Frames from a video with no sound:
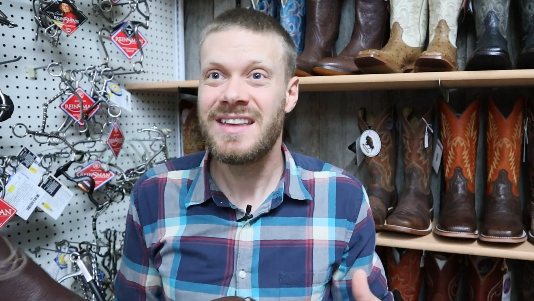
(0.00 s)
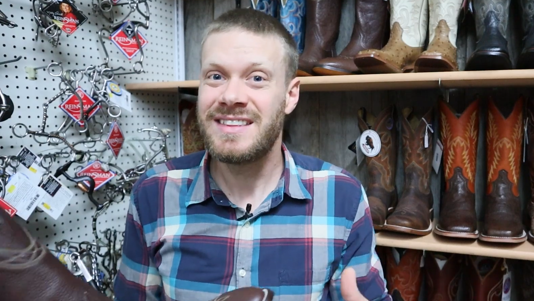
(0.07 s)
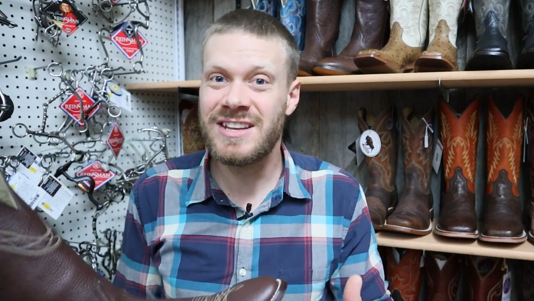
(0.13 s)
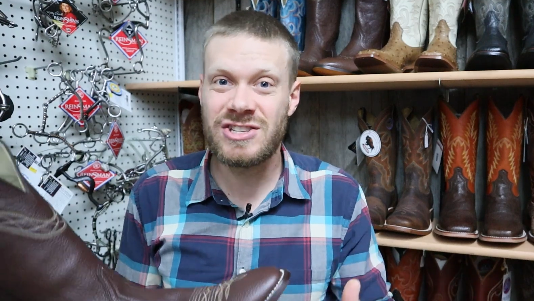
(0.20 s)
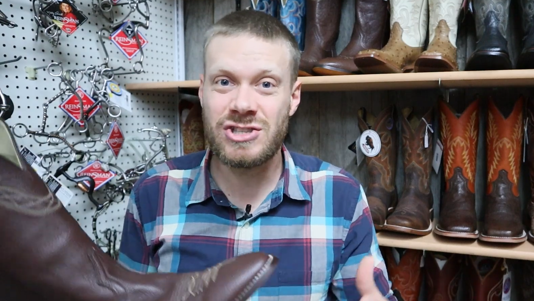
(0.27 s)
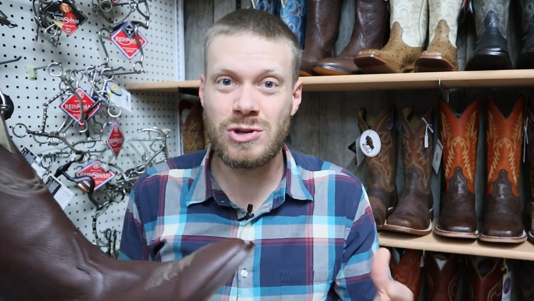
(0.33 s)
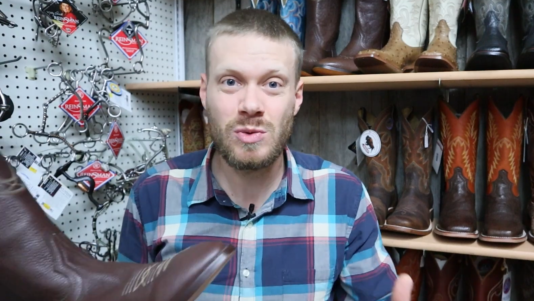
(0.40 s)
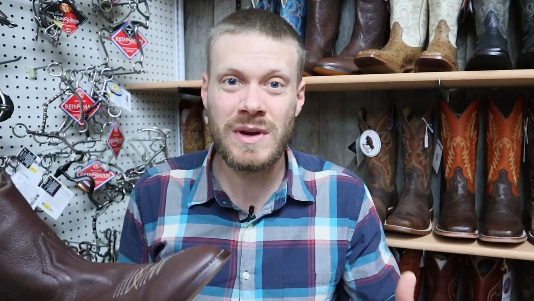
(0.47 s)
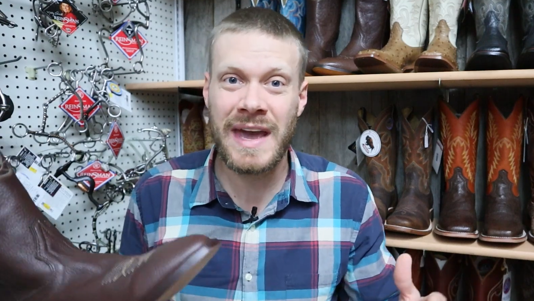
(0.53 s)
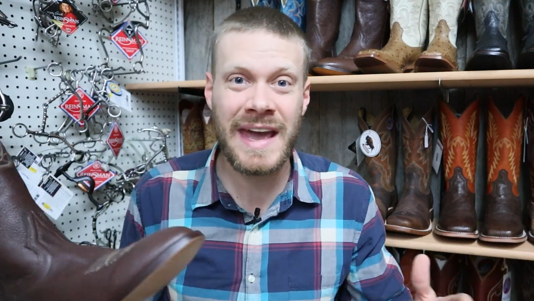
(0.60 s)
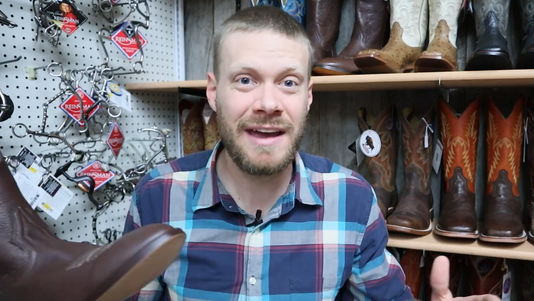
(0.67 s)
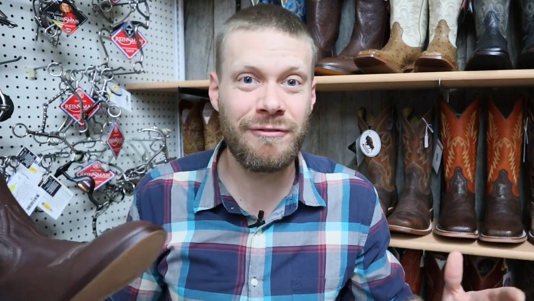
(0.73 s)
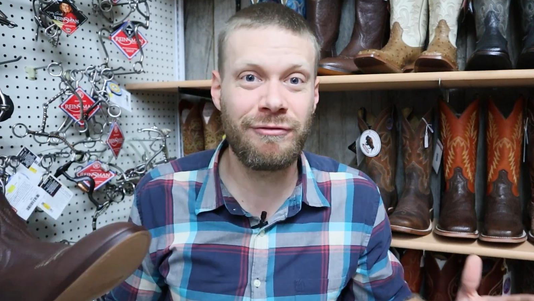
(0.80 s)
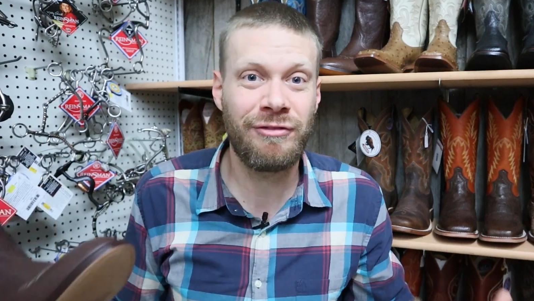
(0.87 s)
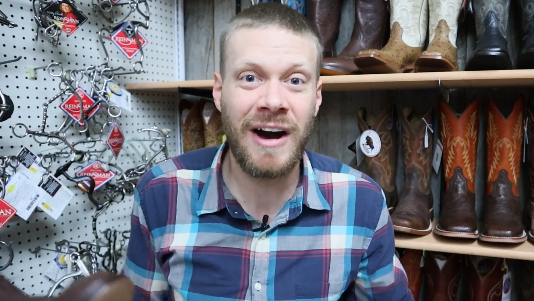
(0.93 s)
that you
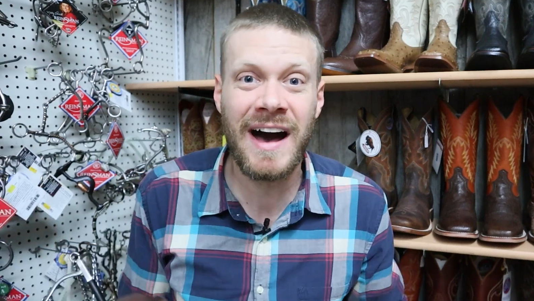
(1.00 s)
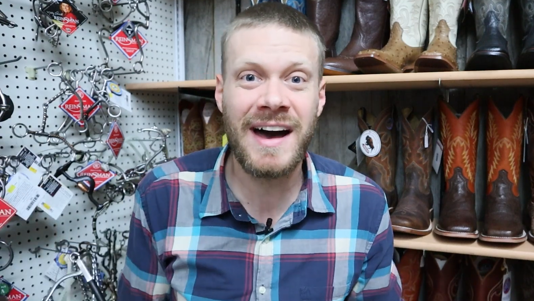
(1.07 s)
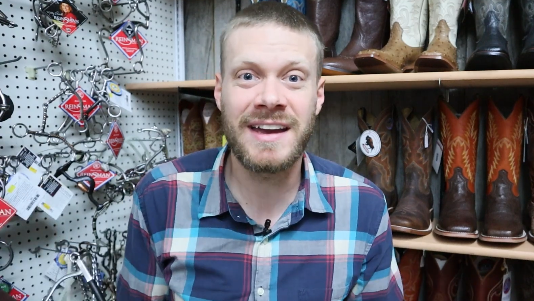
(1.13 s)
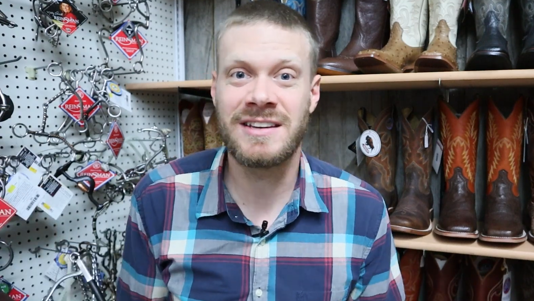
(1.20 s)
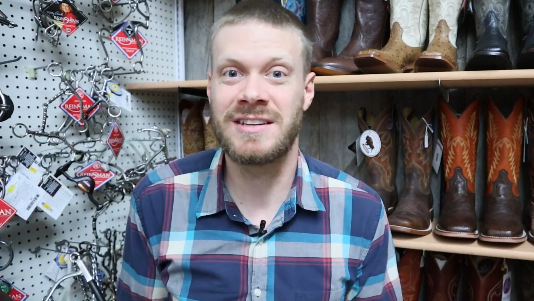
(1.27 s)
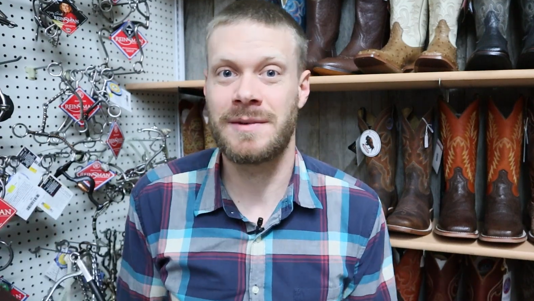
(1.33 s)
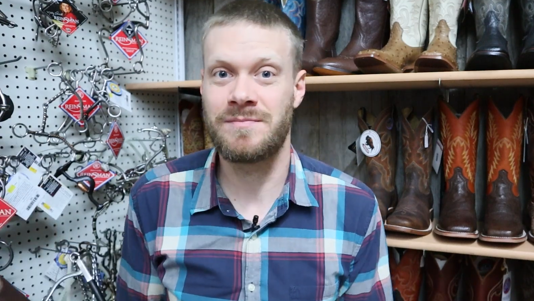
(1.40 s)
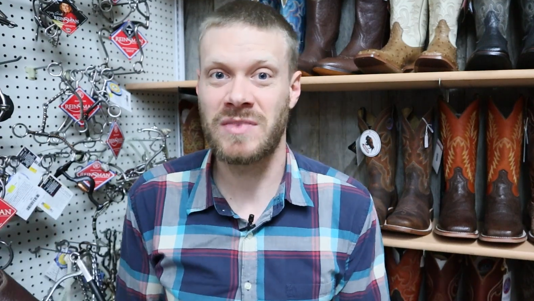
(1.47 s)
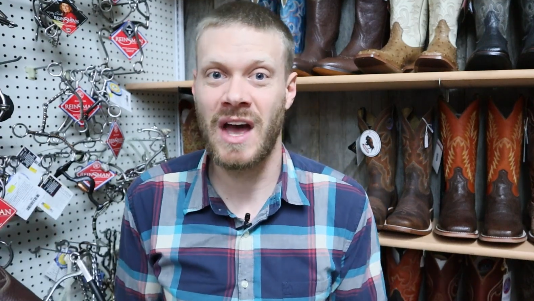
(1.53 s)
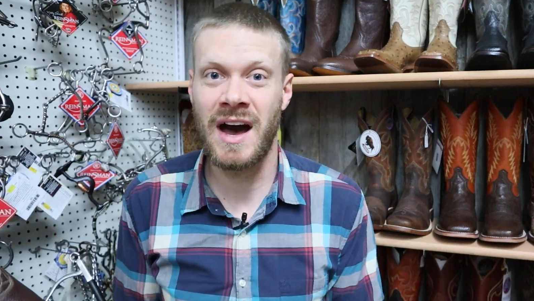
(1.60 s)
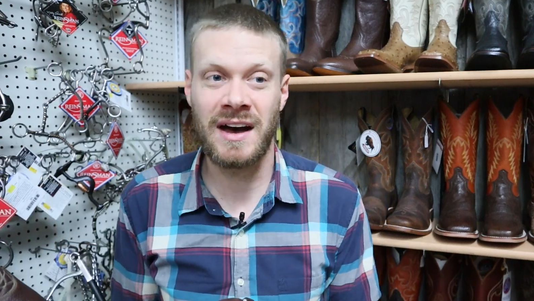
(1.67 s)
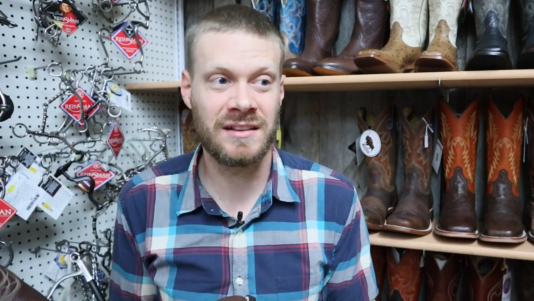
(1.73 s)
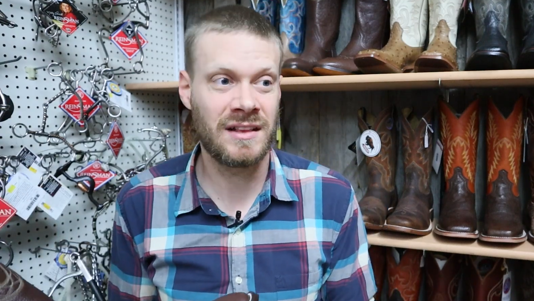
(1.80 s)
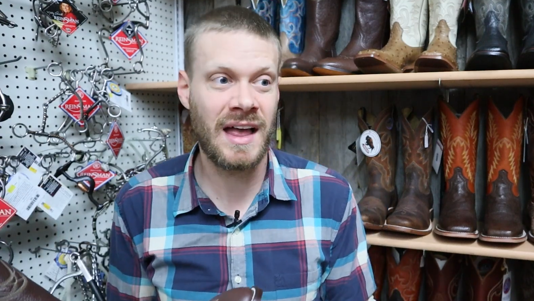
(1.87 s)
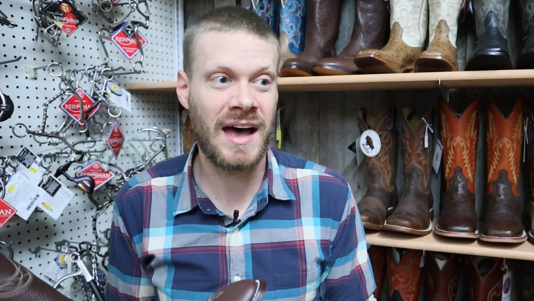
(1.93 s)
can't find
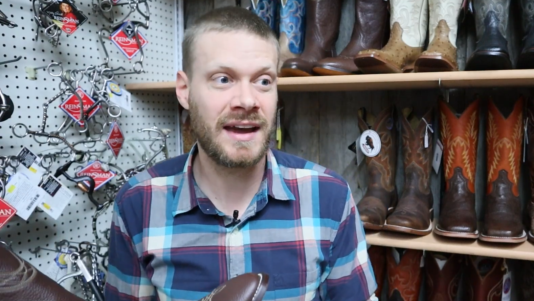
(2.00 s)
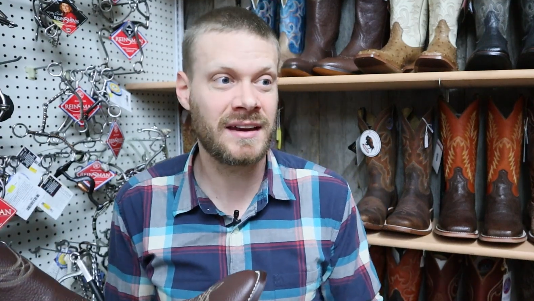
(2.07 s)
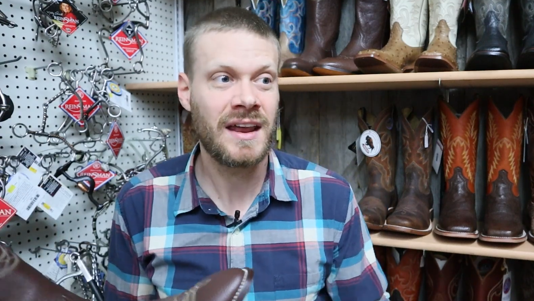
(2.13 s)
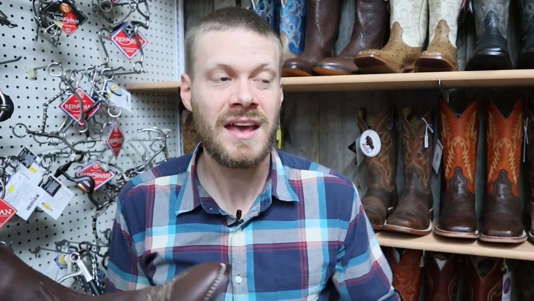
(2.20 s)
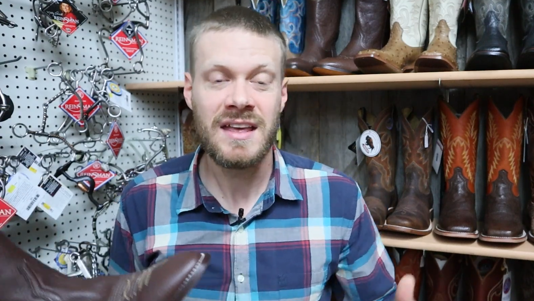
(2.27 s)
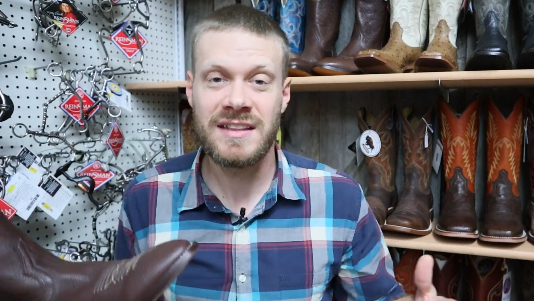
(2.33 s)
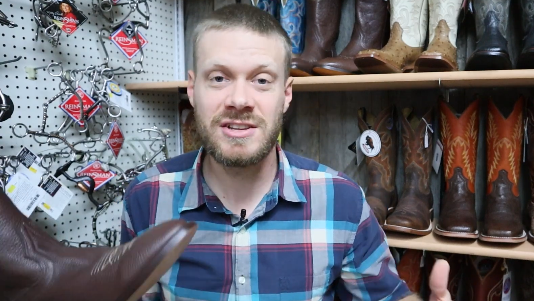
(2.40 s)
online,